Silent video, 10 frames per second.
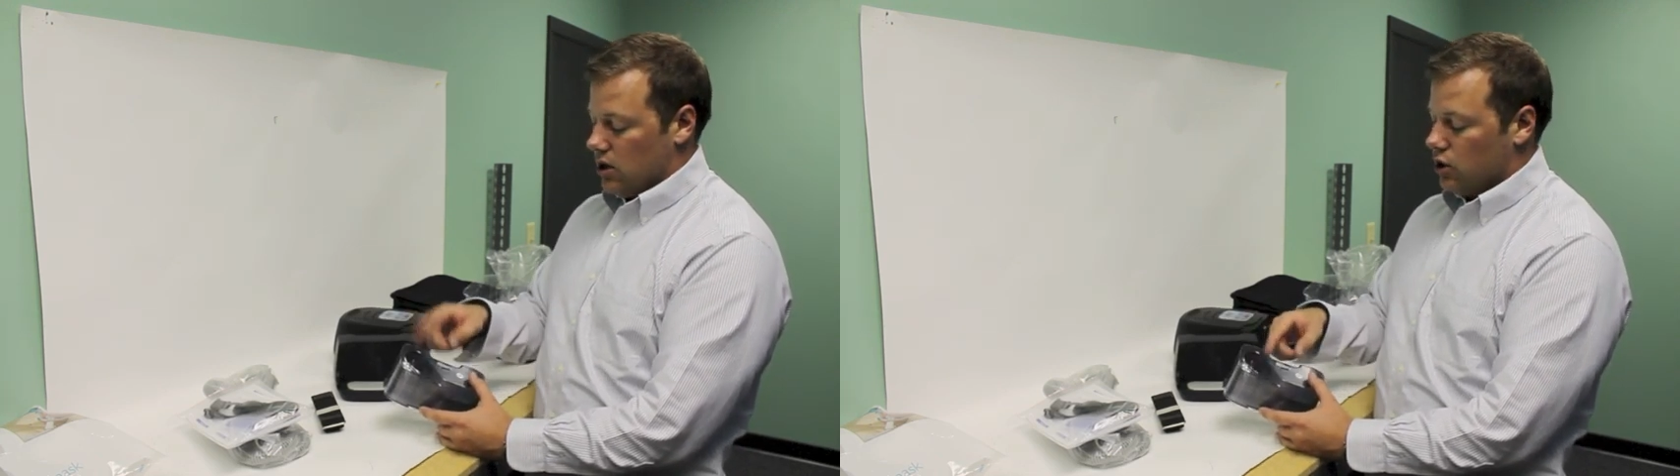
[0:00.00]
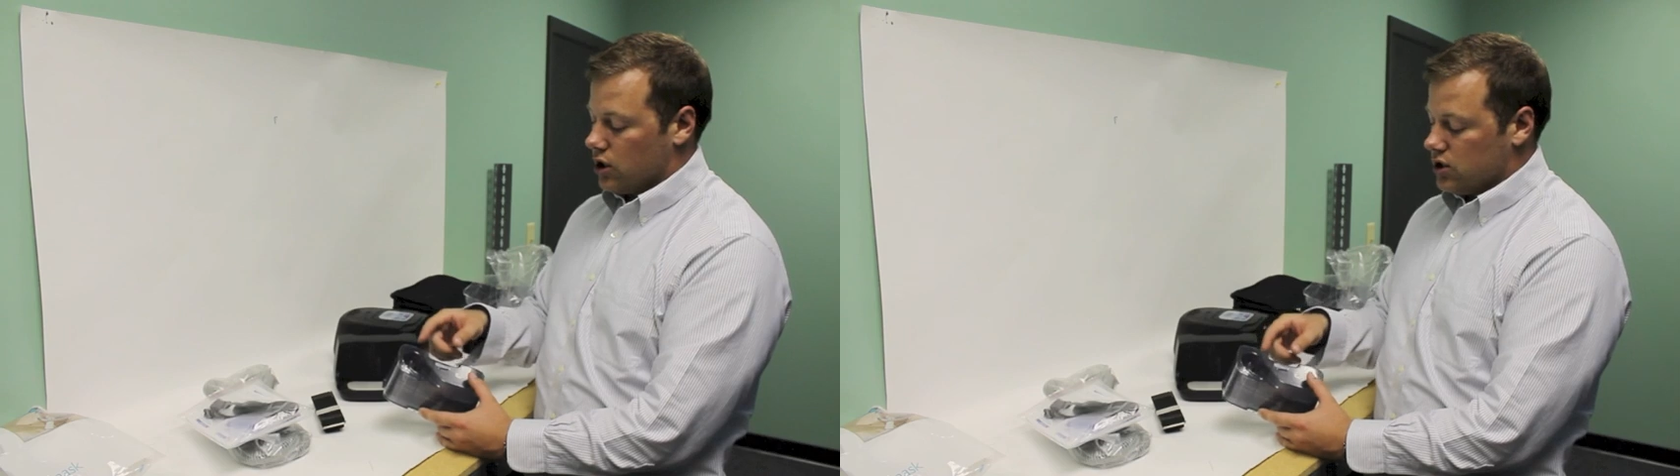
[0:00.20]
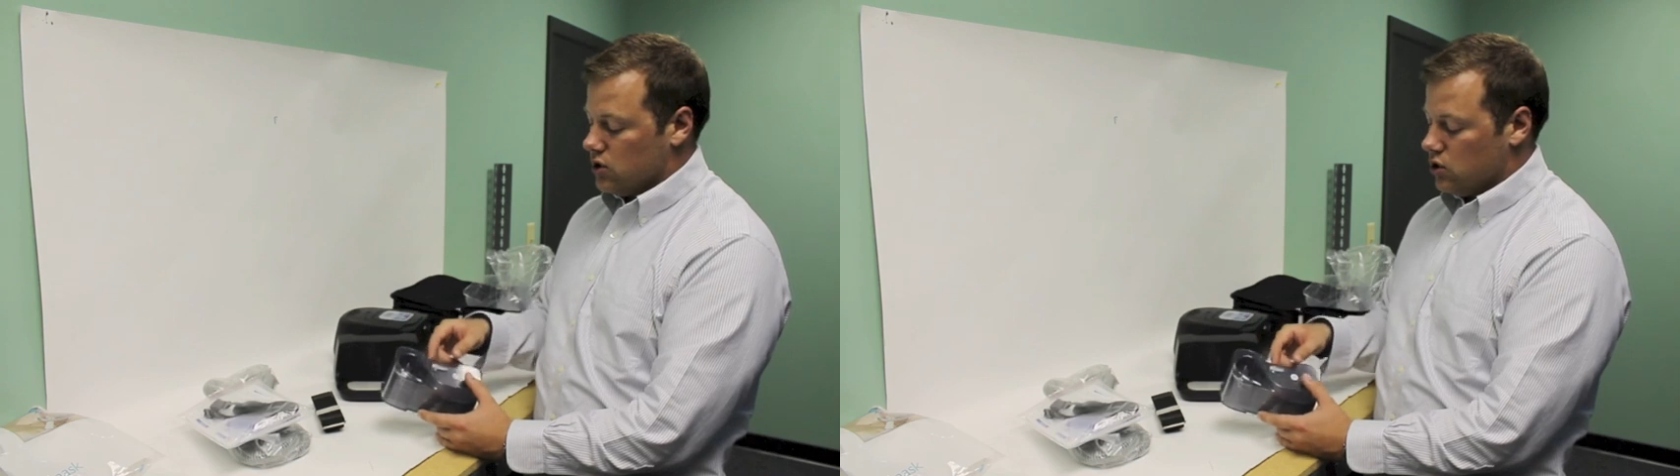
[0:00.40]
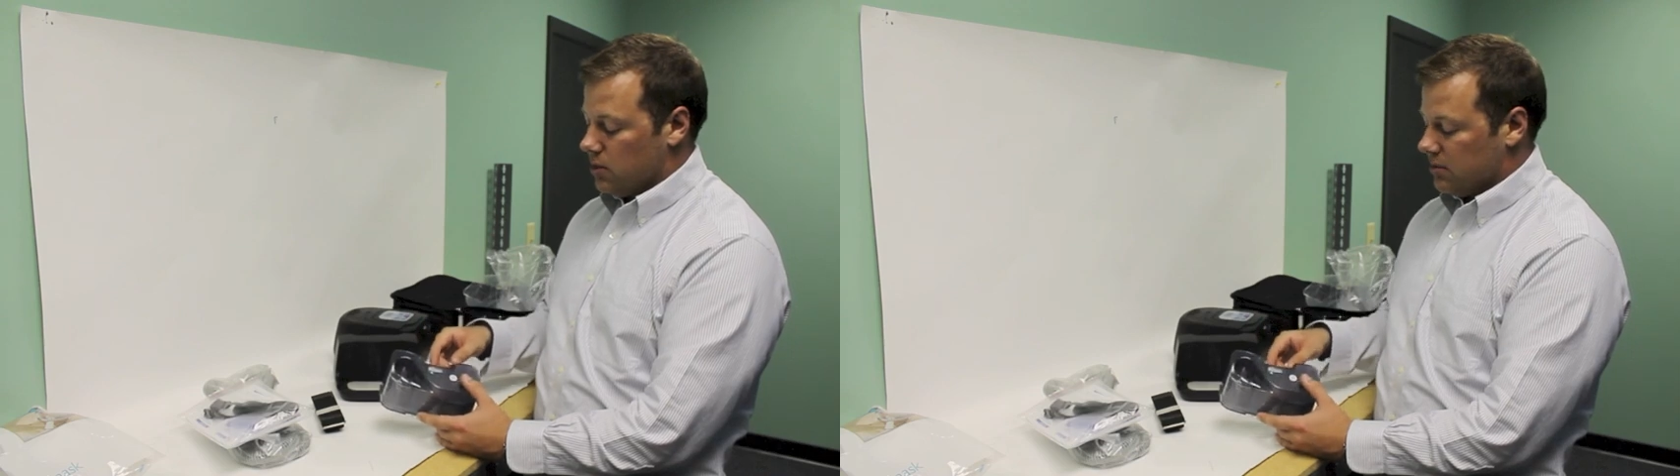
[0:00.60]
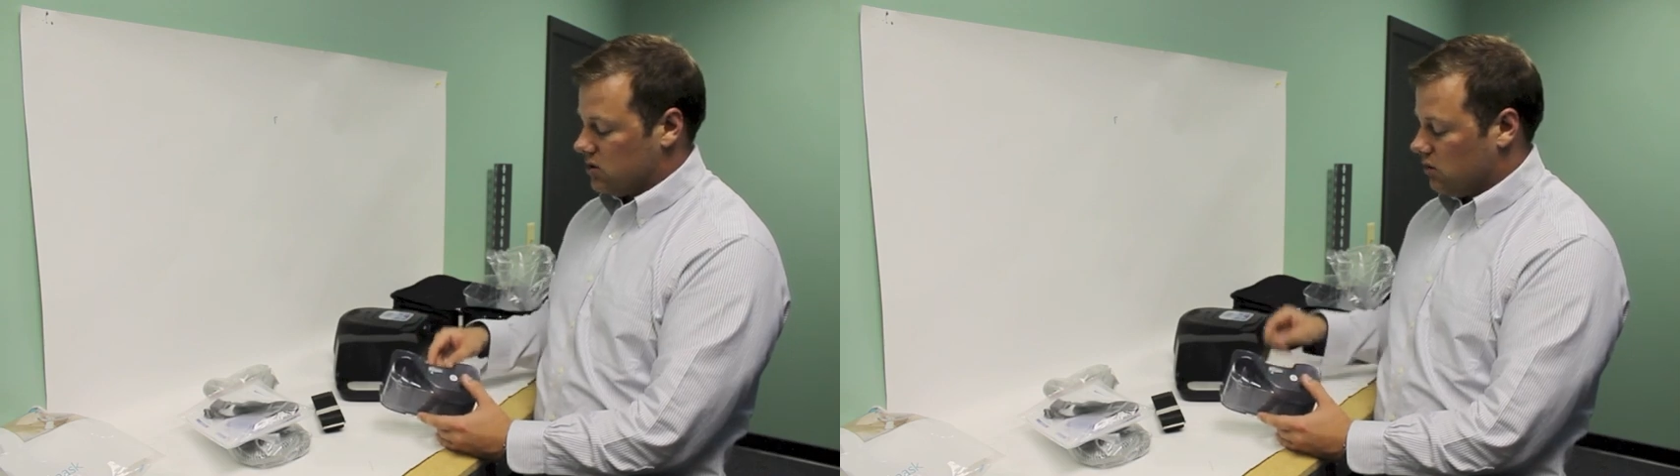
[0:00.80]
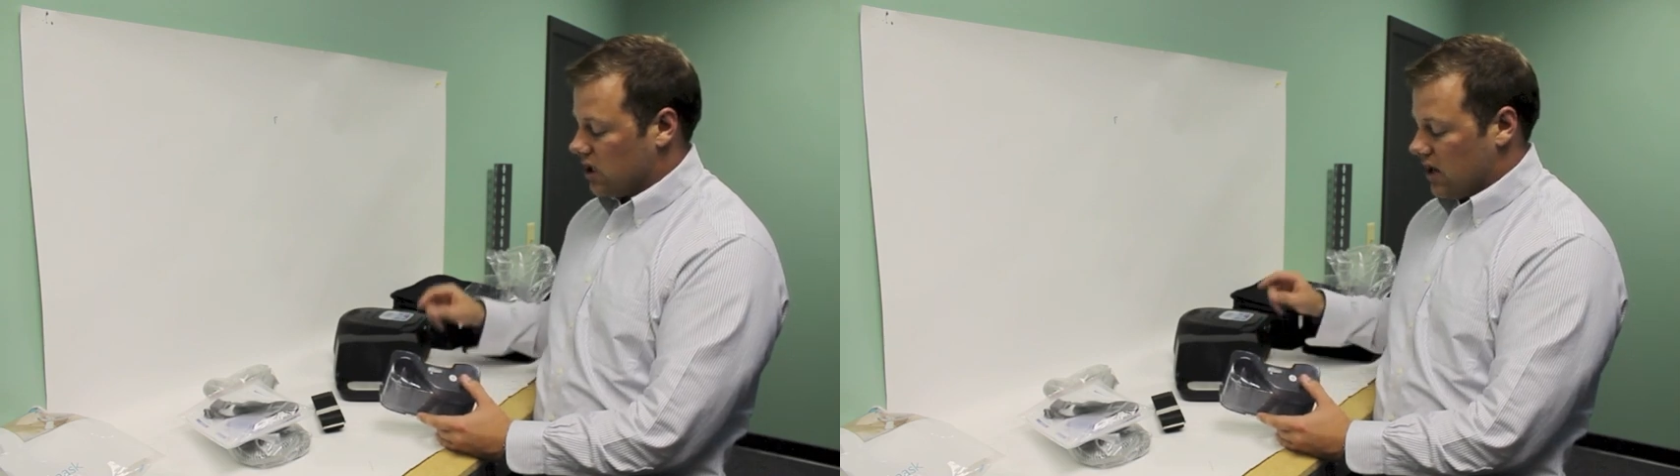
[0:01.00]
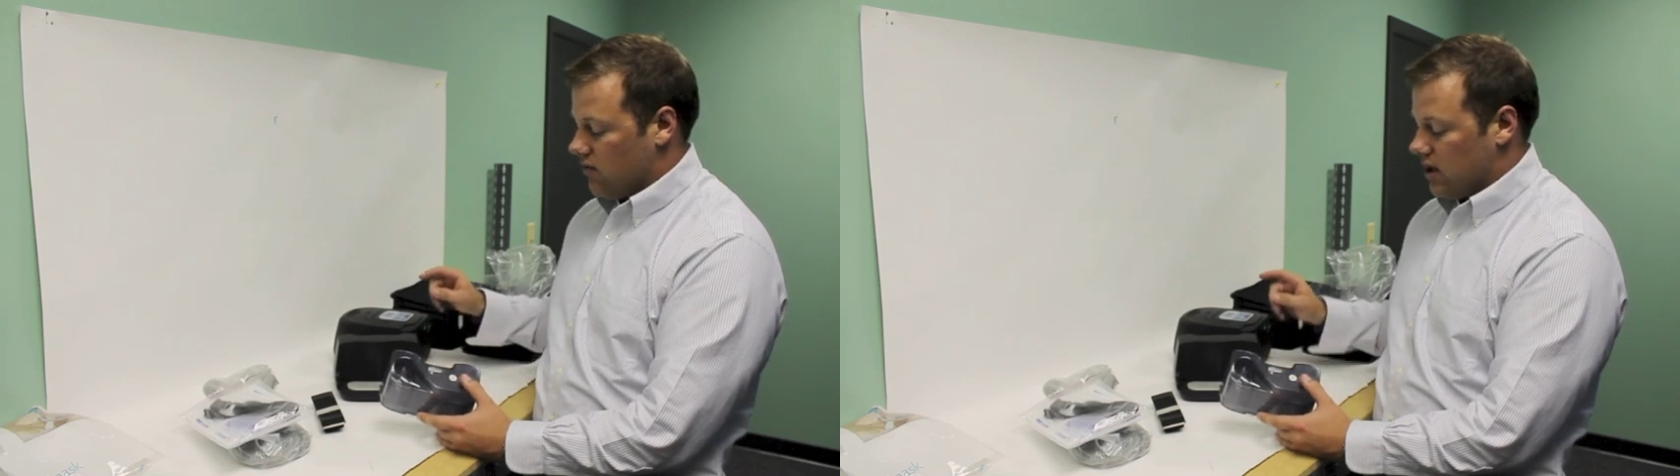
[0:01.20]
hook a tube up to it, and